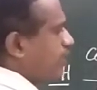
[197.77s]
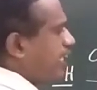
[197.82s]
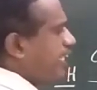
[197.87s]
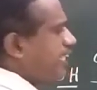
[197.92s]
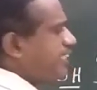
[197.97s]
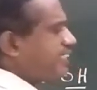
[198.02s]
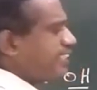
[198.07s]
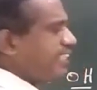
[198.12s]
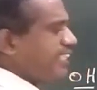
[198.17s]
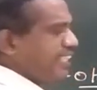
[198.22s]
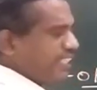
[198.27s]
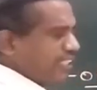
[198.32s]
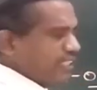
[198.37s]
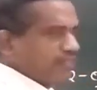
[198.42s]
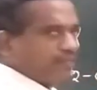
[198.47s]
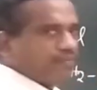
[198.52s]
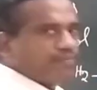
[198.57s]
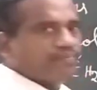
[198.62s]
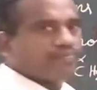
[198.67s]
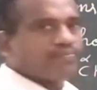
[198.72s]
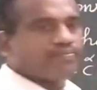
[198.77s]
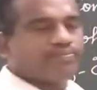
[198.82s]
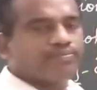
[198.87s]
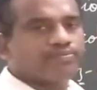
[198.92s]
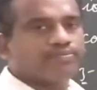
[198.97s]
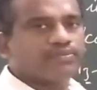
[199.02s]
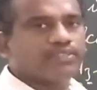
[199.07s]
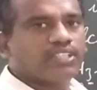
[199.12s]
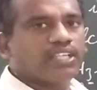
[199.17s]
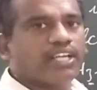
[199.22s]
ethene.
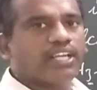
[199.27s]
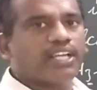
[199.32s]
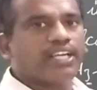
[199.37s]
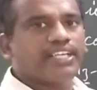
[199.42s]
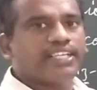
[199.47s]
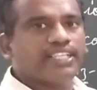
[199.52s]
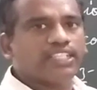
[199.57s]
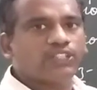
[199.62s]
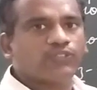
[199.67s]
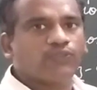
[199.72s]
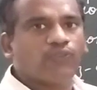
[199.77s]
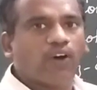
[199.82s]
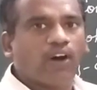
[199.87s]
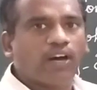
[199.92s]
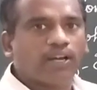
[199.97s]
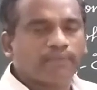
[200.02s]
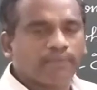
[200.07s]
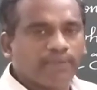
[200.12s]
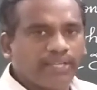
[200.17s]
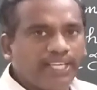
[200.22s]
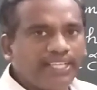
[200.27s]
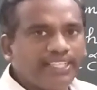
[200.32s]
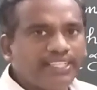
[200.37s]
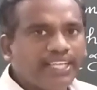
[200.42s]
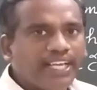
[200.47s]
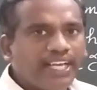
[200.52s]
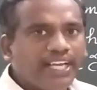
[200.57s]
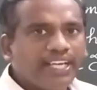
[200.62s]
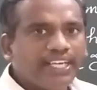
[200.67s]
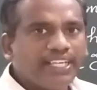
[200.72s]
It is
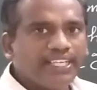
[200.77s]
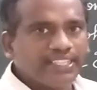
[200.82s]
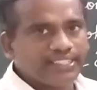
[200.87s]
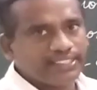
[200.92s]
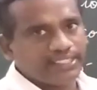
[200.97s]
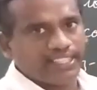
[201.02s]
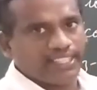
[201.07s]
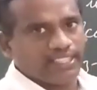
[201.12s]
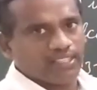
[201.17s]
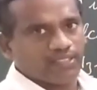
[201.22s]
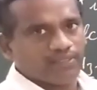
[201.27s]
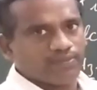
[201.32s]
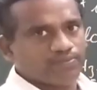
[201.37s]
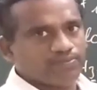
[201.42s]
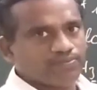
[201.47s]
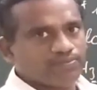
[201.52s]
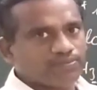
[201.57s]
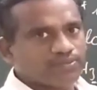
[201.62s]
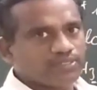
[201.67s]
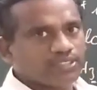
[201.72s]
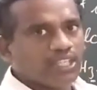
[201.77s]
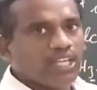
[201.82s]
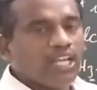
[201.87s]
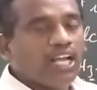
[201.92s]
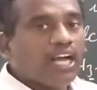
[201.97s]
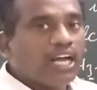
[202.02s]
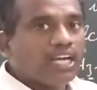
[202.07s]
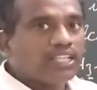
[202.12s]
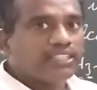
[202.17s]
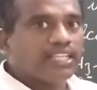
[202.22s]
forming ethene.
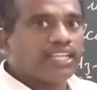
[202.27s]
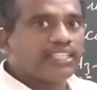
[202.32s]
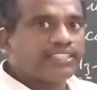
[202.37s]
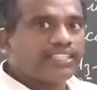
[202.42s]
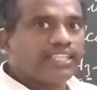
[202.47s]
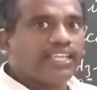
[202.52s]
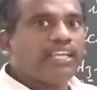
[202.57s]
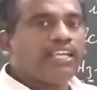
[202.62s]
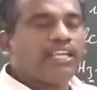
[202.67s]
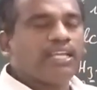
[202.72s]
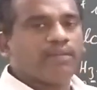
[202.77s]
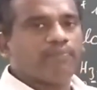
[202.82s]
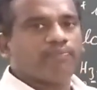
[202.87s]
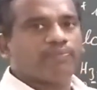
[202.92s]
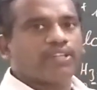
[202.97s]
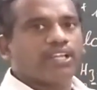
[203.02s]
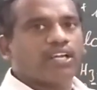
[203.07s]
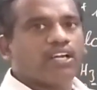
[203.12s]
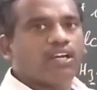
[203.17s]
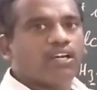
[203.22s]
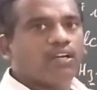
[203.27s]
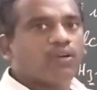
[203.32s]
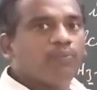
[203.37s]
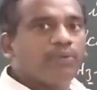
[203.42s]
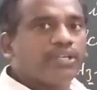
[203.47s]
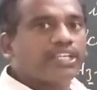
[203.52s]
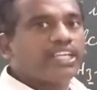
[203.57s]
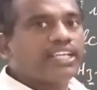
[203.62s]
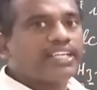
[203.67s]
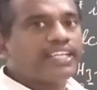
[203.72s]
The same
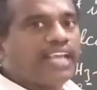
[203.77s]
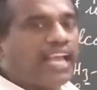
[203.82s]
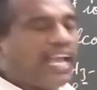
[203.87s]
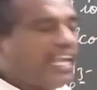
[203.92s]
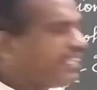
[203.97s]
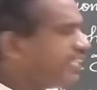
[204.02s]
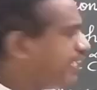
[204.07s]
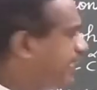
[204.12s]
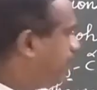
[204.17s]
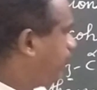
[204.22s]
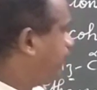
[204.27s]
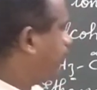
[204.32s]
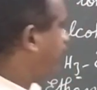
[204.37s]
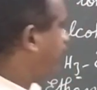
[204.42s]
we can carry,